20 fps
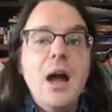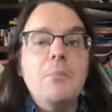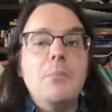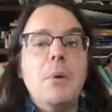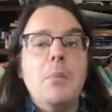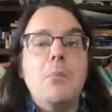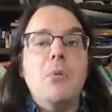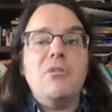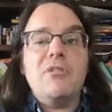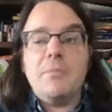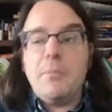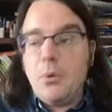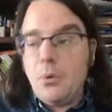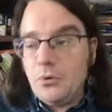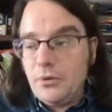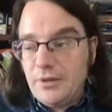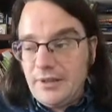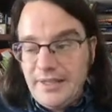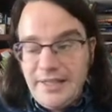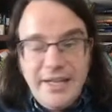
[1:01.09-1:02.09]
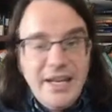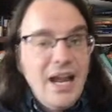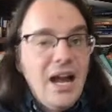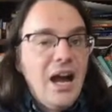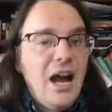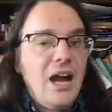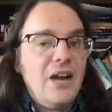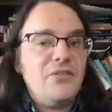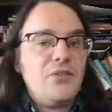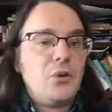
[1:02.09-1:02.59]
but more importantly,
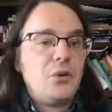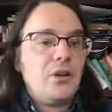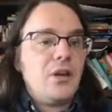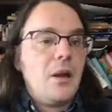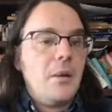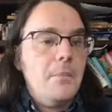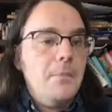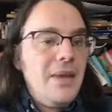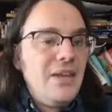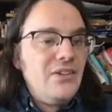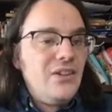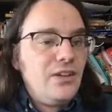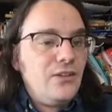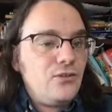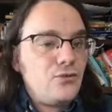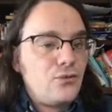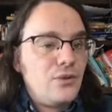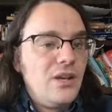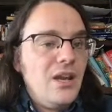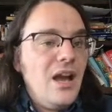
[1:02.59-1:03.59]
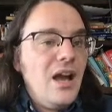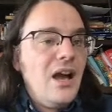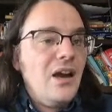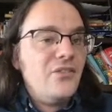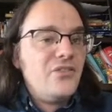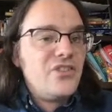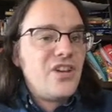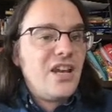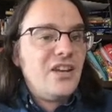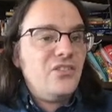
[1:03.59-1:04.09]
I've got a commit history of
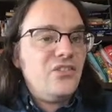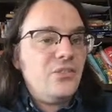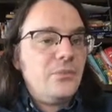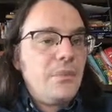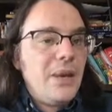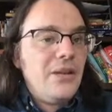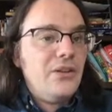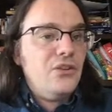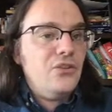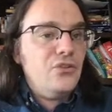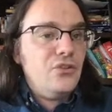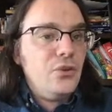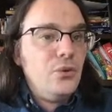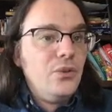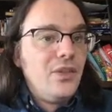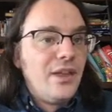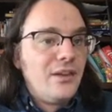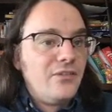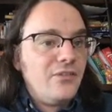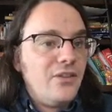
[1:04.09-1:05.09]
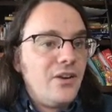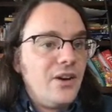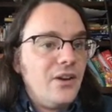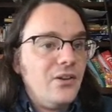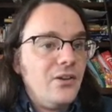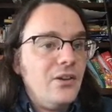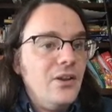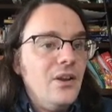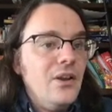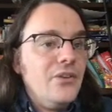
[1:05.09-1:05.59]
changes made to that
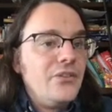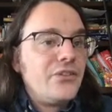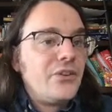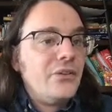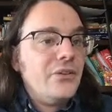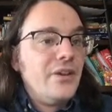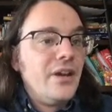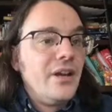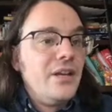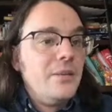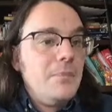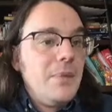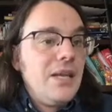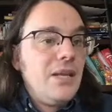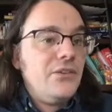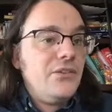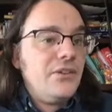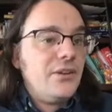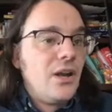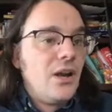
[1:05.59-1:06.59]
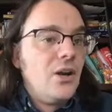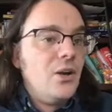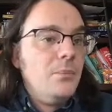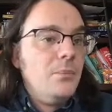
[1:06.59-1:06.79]
file. So nine minutes ago,